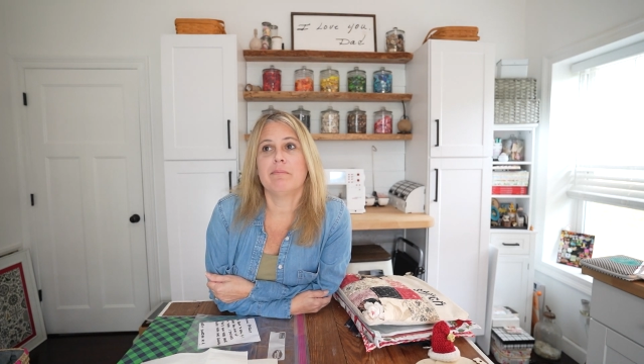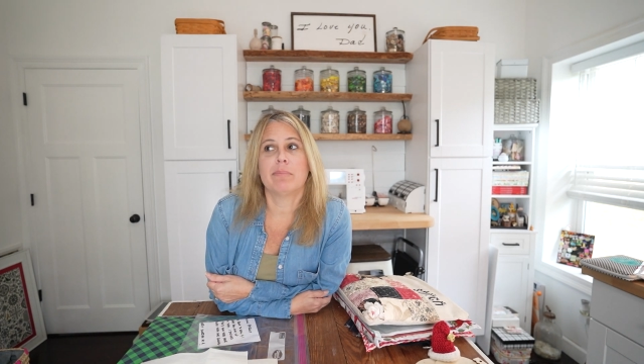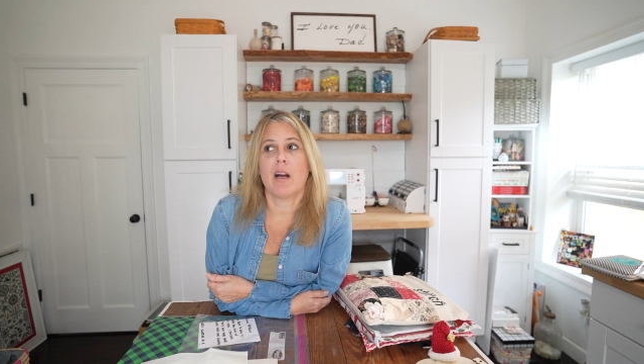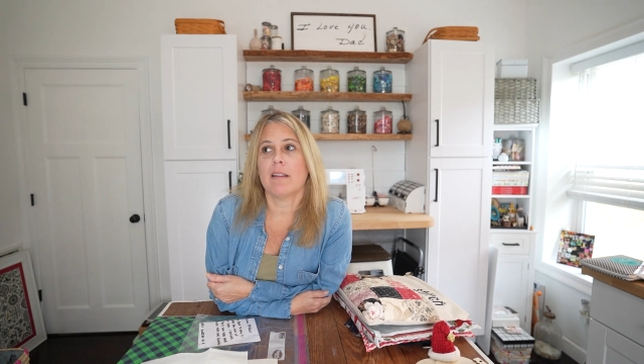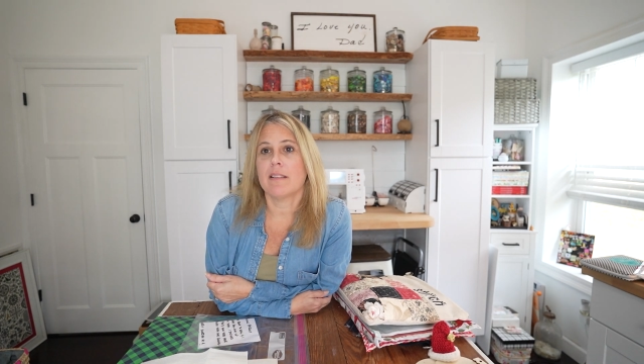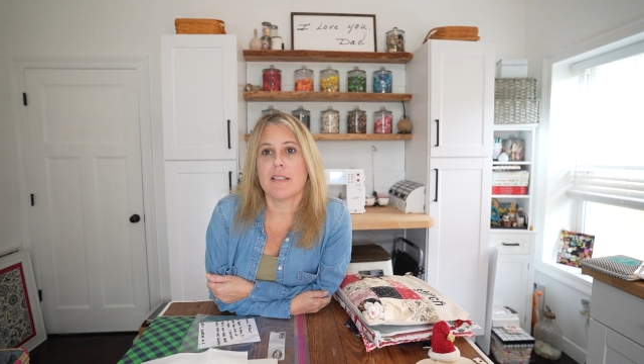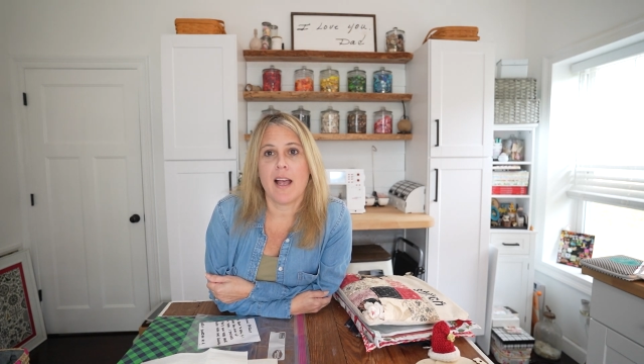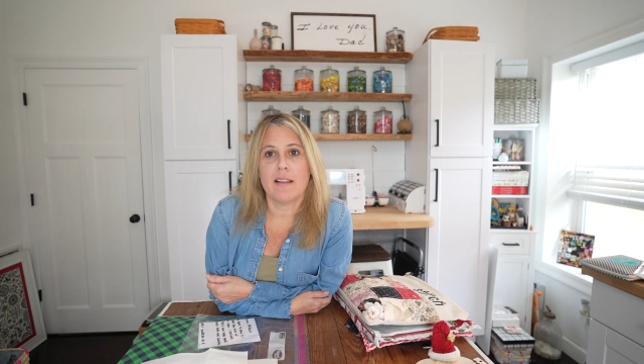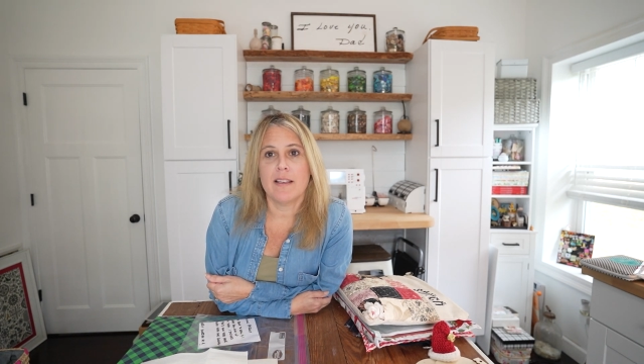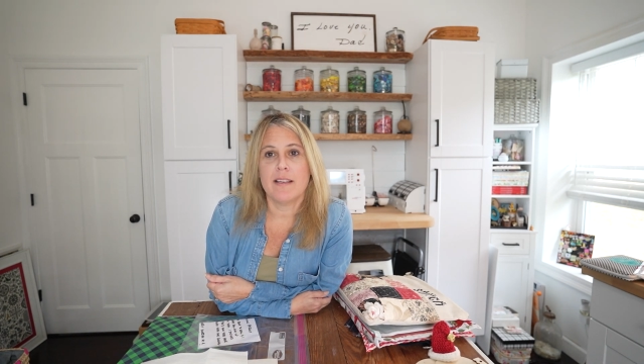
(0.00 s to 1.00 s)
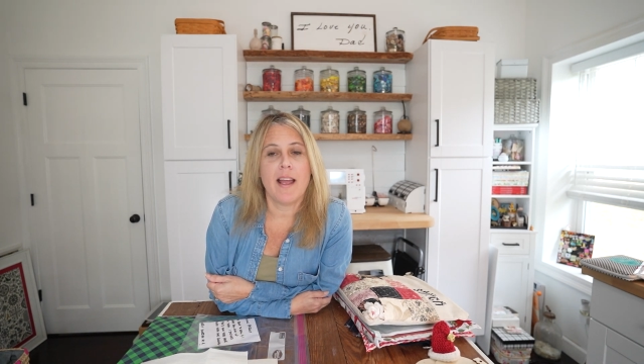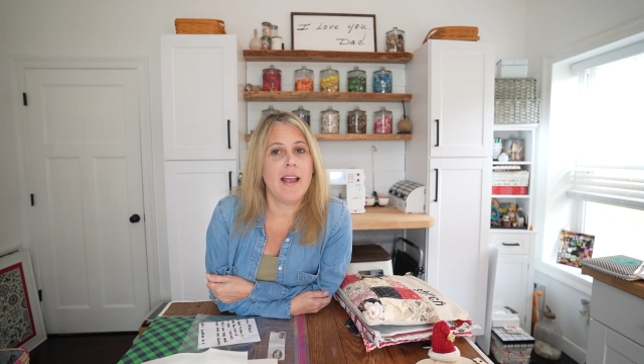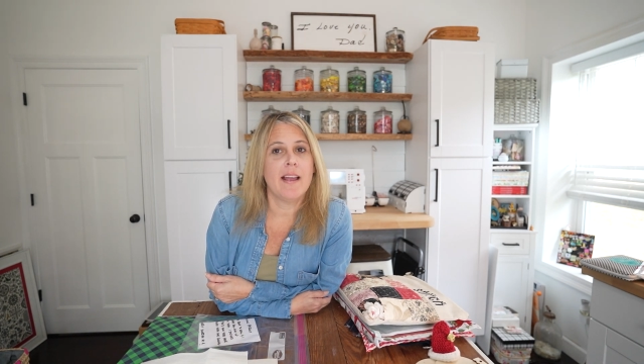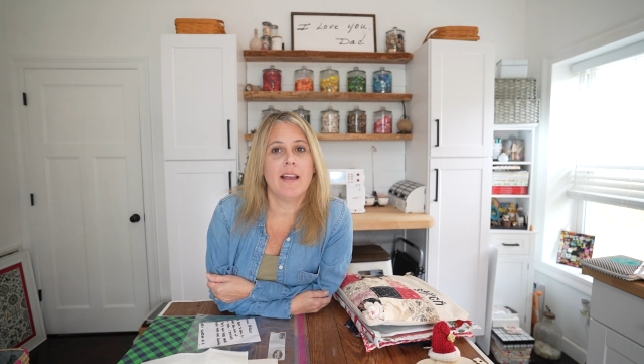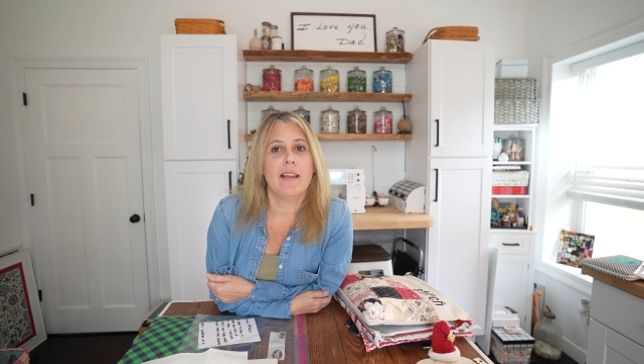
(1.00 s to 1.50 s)
broccoli salad
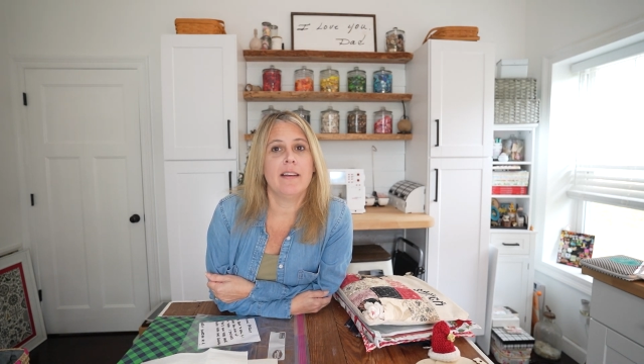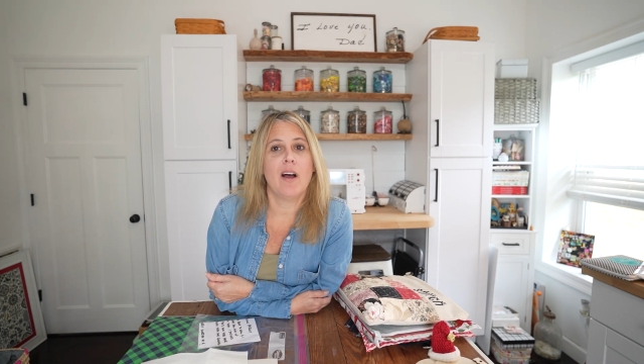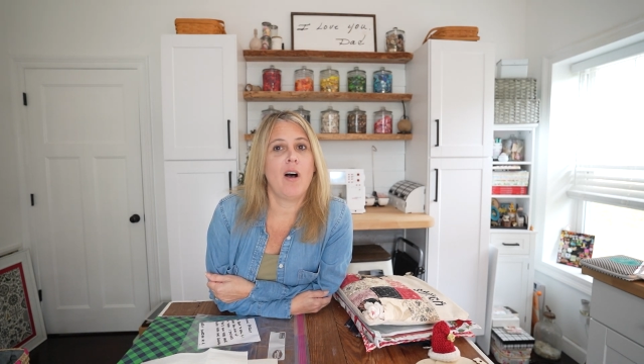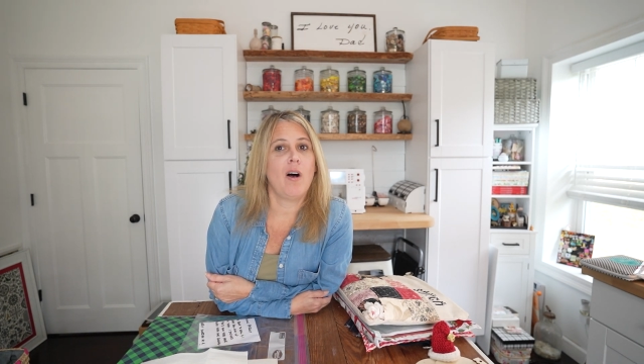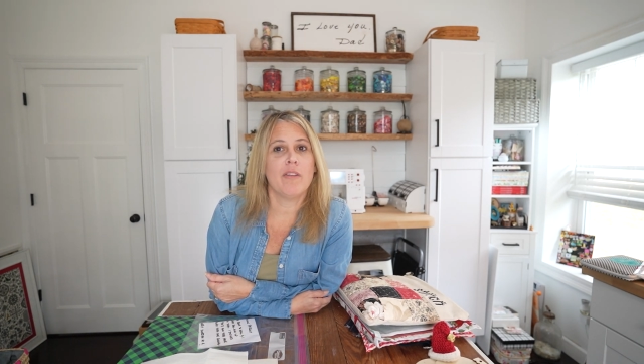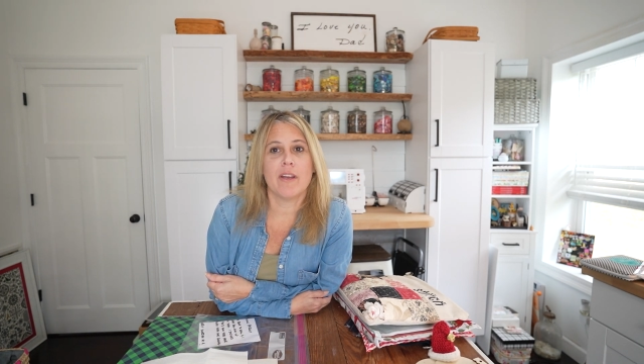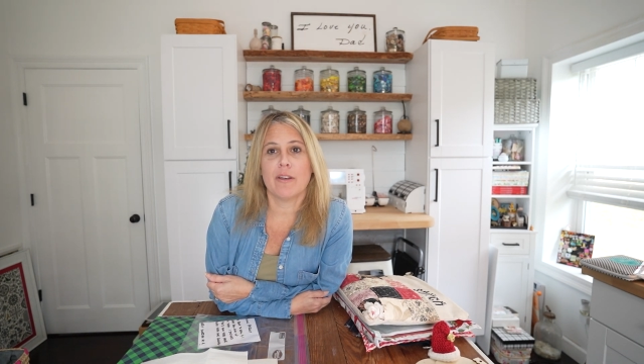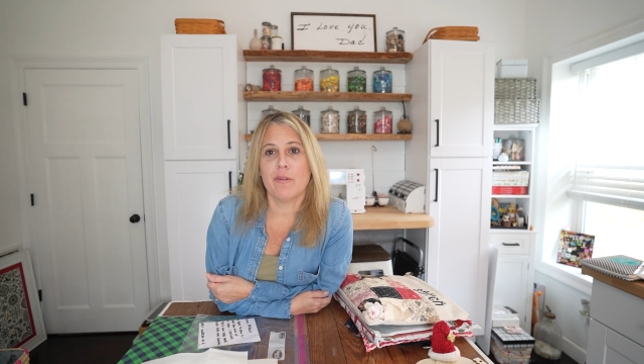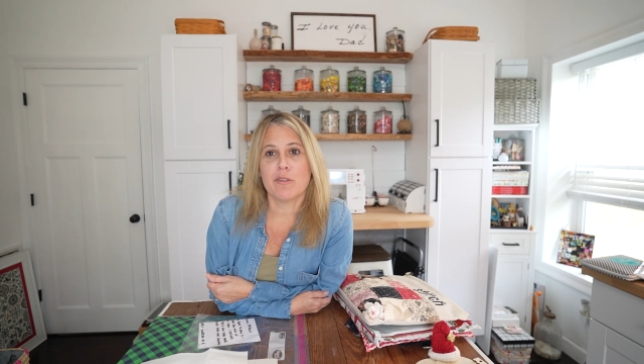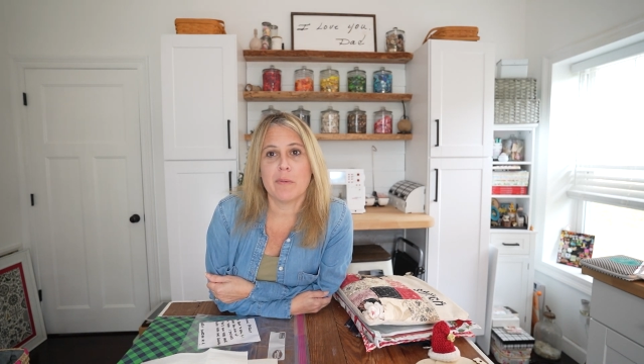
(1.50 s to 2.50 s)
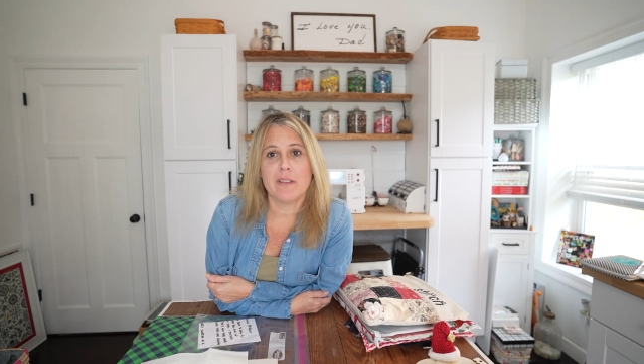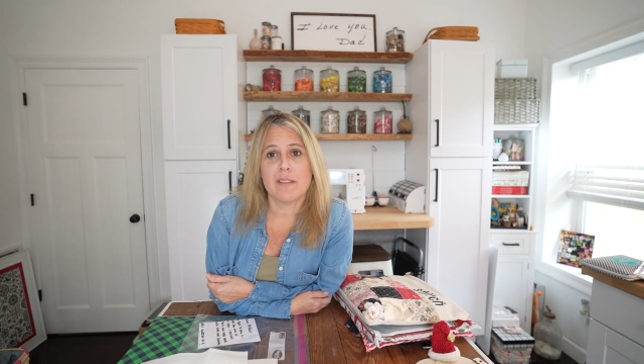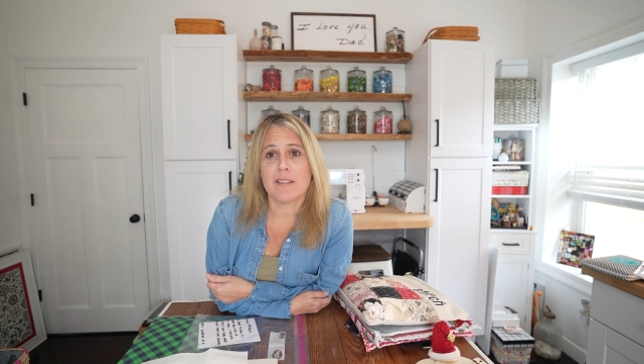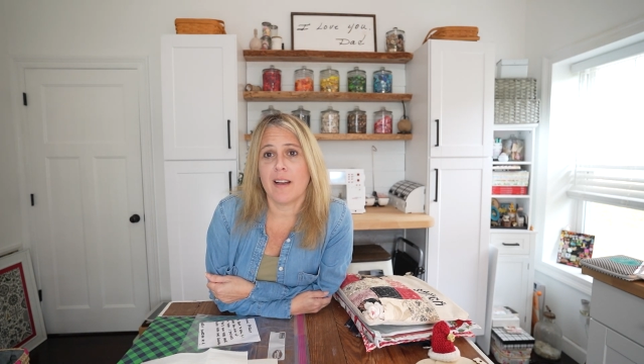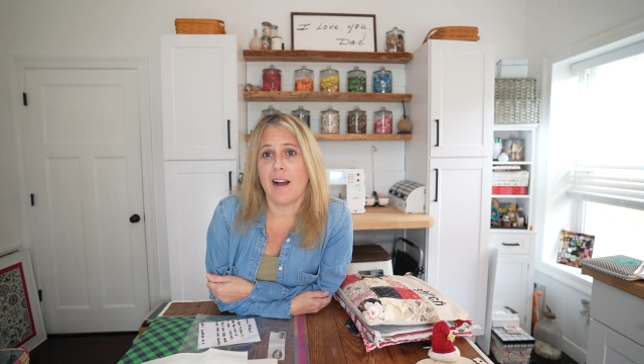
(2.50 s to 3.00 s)
and all the accoutrements.